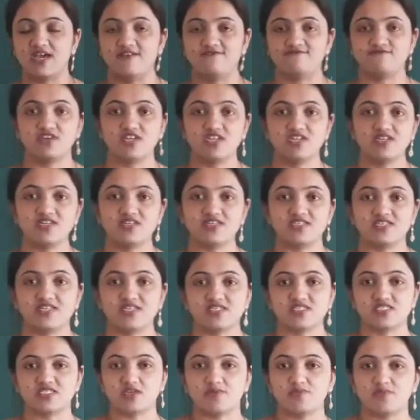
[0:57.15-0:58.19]
have
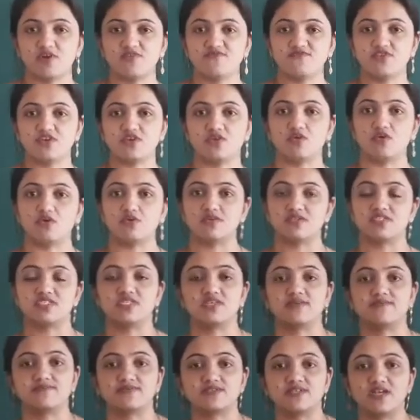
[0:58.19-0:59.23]
deleted some of the
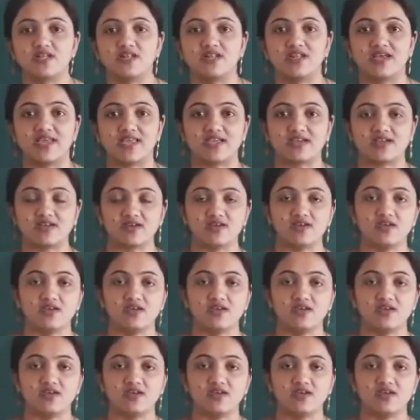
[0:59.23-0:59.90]
concepts like